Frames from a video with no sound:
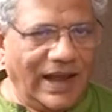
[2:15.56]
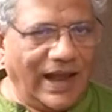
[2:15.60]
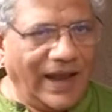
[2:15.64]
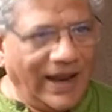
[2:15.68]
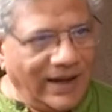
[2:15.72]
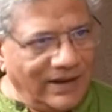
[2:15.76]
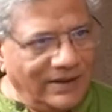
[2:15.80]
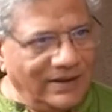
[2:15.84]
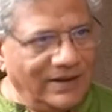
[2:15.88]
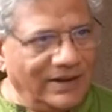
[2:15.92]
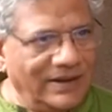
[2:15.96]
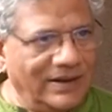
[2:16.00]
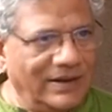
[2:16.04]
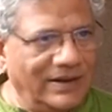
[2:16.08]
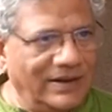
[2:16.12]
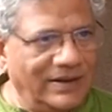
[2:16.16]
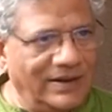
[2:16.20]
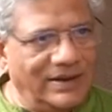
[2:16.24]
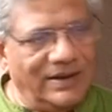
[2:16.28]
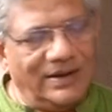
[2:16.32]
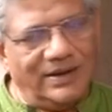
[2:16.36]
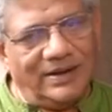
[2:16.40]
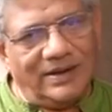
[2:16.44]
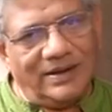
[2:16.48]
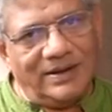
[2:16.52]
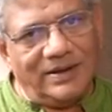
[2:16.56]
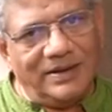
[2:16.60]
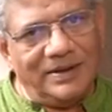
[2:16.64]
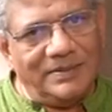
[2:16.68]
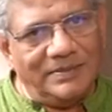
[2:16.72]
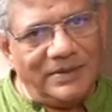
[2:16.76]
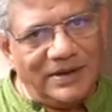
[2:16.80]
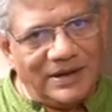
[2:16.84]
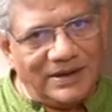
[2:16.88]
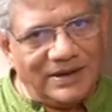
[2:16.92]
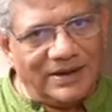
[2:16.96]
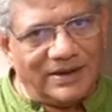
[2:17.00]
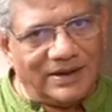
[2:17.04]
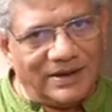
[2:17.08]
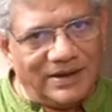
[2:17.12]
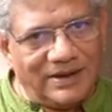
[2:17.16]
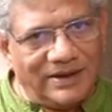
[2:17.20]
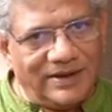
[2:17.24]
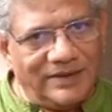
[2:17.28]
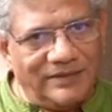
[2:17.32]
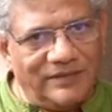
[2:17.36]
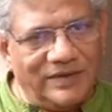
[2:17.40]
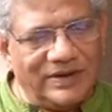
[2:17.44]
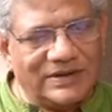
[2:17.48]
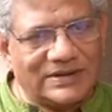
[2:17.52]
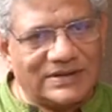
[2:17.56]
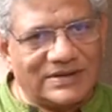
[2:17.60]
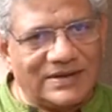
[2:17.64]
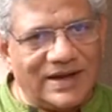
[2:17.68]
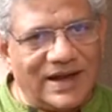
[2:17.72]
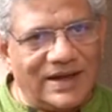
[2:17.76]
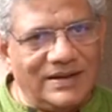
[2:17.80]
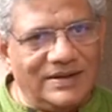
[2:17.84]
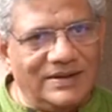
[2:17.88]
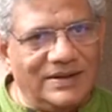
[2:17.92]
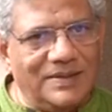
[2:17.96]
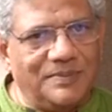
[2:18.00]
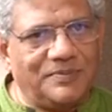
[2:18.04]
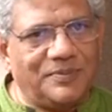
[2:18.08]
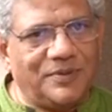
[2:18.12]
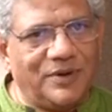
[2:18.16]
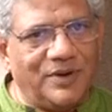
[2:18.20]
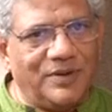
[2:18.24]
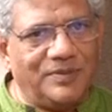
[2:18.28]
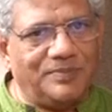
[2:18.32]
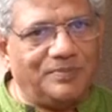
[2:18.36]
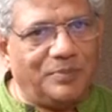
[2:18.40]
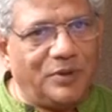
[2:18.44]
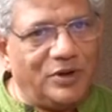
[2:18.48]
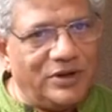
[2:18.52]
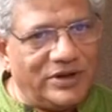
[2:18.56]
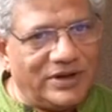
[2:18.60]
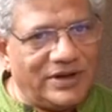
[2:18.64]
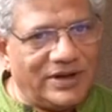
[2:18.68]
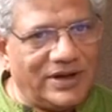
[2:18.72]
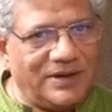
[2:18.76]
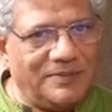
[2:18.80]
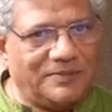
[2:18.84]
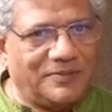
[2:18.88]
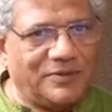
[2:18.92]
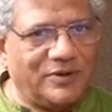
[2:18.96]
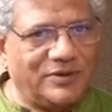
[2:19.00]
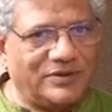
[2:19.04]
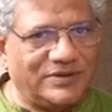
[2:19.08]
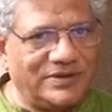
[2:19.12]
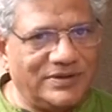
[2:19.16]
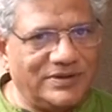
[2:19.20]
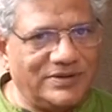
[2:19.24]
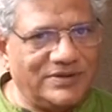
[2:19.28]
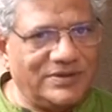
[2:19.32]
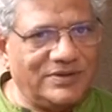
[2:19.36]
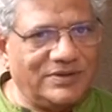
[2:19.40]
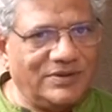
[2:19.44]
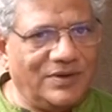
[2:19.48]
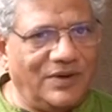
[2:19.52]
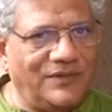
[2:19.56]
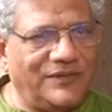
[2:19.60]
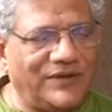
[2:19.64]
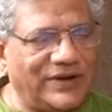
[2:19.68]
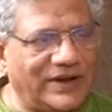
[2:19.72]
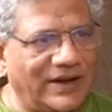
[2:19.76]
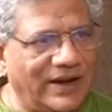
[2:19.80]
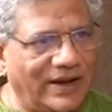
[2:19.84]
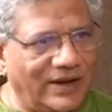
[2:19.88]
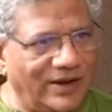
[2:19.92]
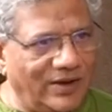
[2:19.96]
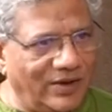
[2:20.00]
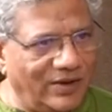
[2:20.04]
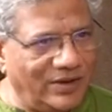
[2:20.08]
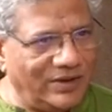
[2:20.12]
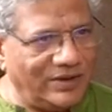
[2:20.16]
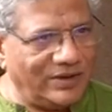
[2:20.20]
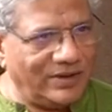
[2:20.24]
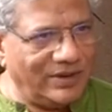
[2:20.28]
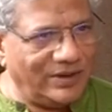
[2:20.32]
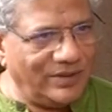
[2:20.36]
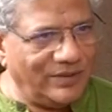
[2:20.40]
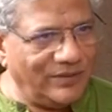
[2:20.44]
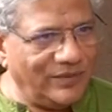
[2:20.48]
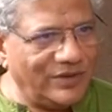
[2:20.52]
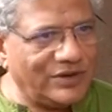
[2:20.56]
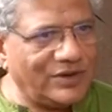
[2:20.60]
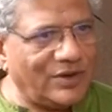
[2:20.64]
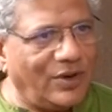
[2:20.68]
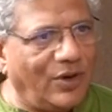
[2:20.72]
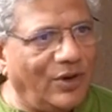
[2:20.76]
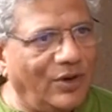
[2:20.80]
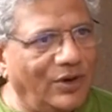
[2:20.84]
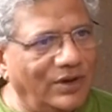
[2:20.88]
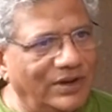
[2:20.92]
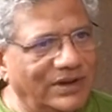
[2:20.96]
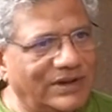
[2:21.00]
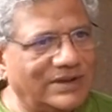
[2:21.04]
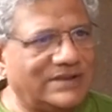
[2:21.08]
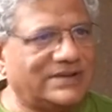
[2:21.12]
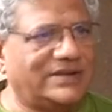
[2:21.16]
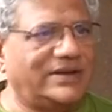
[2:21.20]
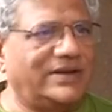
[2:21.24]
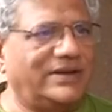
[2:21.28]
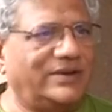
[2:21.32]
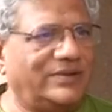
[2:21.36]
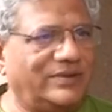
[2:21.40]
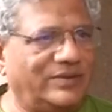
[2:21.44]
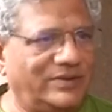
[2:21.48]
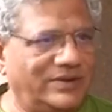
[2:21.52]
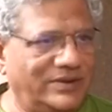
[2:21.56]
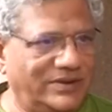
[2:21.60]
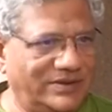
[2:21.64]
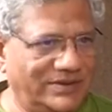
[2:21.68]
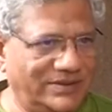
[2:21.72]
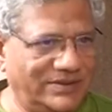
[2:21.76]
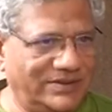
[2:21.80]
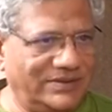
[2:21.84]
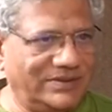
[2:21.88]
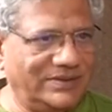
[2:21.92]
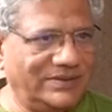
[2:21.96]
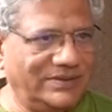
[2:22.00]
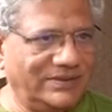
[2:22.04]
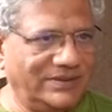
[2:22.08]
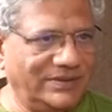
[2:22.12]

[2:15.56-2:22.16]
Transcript: and uh, immediately we will start the pro political process of a dialogue with all the stakeholders.